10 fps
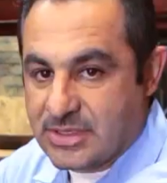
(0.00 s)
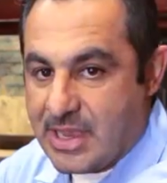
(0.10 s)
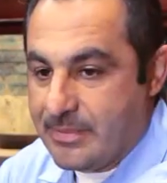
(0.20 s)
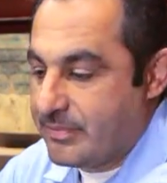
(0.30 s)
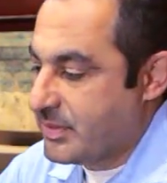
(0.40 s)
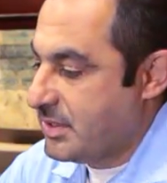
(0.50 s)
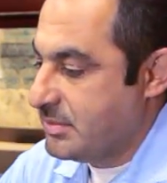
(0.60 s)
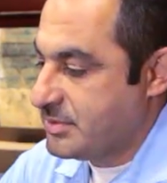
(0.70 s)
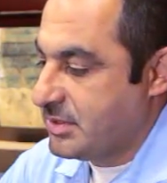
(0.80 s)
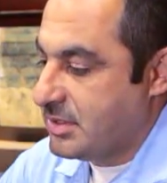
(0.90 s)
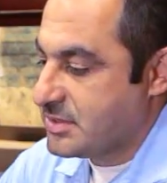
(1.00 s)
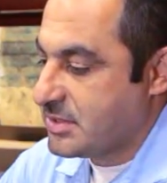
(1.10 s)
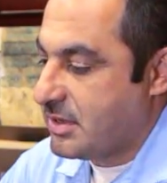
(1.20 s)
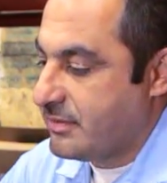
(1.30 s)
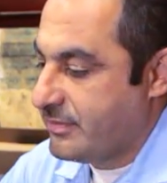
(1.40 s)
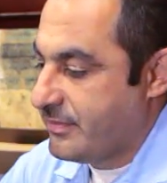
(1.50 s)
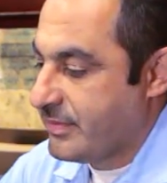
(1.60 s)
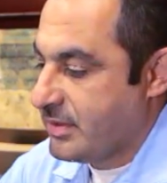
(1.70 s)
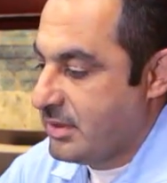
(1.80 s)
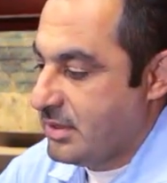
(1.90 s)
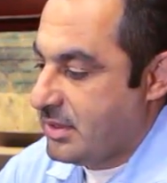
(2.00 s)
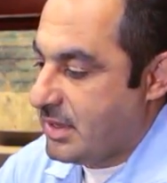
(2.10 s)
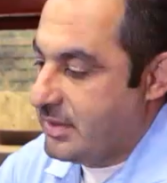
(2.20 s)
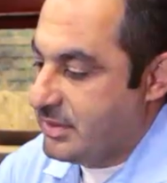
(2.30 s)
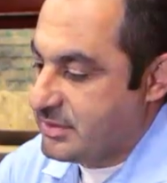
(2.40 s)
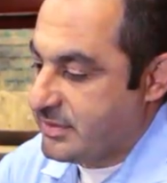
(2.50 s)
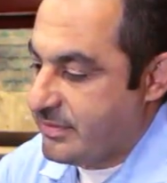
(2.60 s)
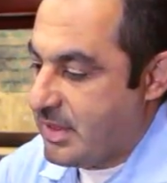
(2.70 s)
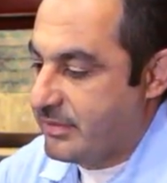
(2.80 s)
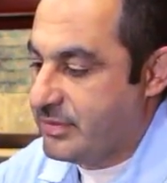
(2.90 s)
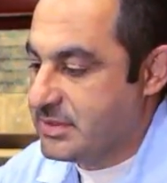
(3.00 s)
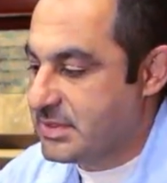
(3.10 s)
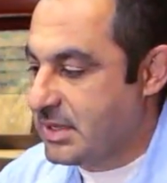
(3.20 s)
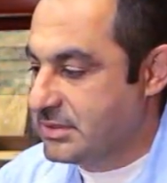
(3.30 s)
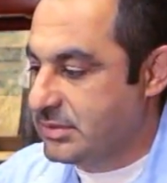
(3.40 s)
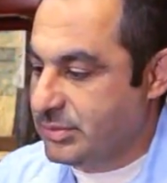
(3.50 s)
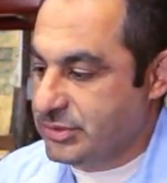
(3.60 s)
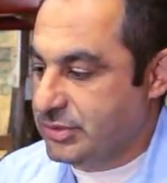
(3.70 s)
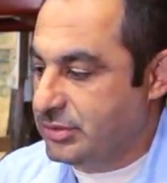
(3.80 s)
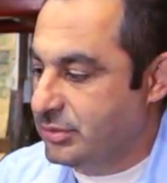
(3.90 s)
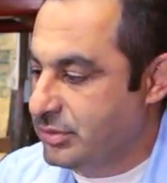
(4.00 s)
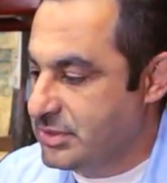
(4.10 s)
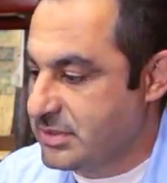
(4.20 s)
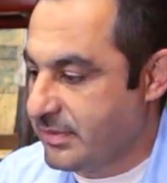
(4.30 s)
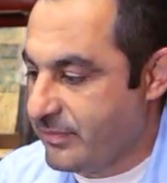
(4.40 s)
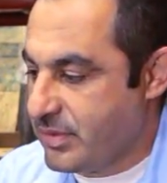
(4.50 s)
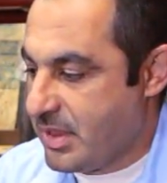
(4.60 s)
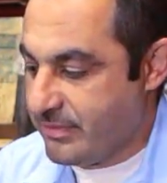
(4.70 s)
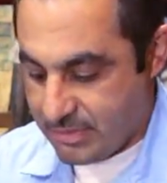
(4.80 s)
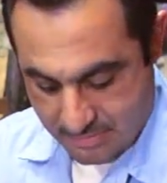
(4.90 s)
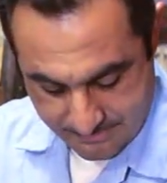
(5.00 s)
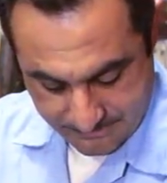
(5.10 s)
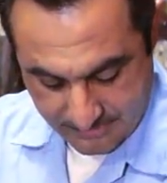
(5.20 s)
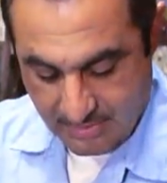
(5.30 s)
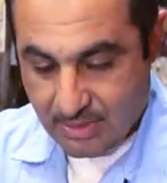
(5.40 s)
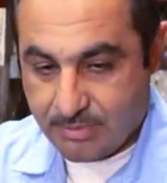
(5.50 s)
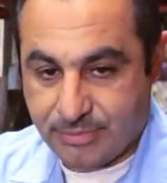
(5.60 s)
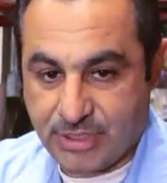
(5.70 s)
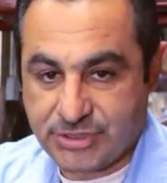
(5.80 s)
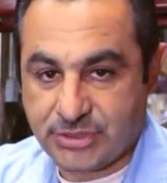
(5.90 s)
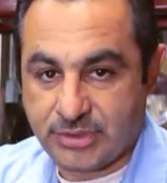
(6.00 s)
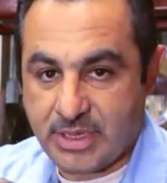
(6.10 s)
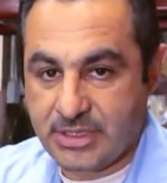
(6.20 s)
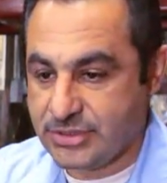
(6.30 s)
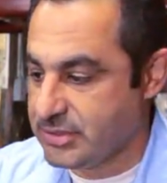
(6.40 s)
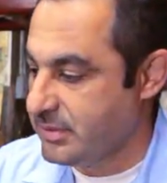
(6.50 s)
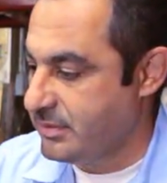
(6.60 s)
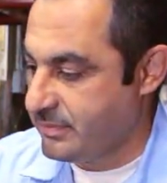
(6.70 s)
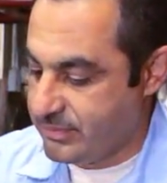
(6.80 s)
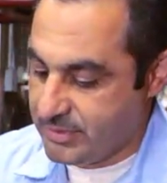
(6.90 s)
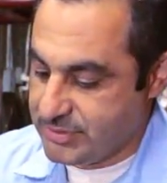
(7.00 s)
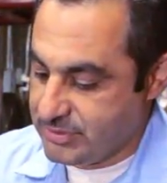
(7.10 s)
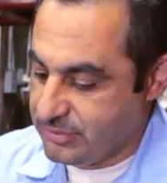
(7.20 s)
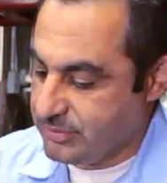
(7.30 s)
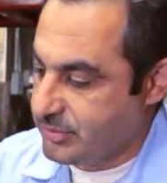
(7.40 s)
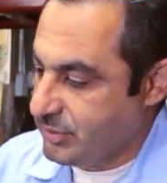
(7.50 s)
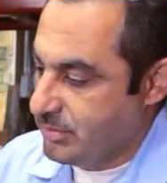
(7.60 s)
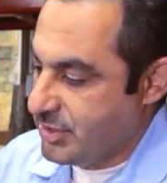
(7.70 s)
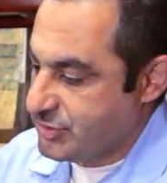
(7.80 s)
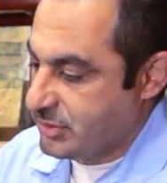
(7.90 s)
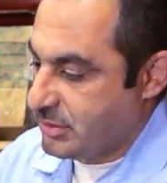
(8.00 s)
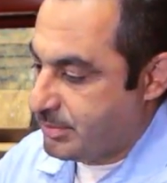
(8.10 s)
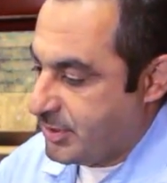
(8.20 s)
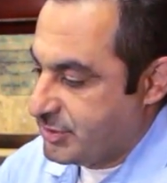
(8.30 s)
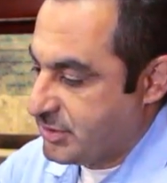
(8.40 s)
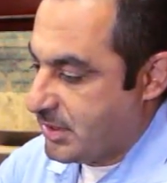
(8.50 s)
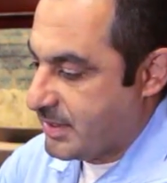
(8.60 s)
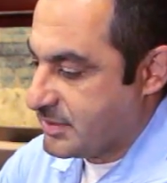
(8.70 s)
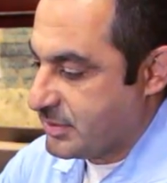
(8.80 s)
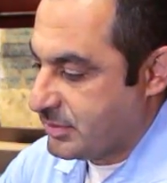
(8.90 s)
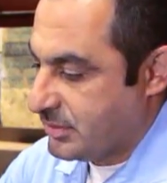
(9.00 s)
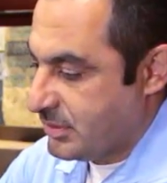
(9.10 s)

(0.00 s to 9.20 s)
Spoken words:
cap, keeps the dust off, and there's a valve inside. So what you do is, if you have a pressure gauge, first you measure the pressure like so,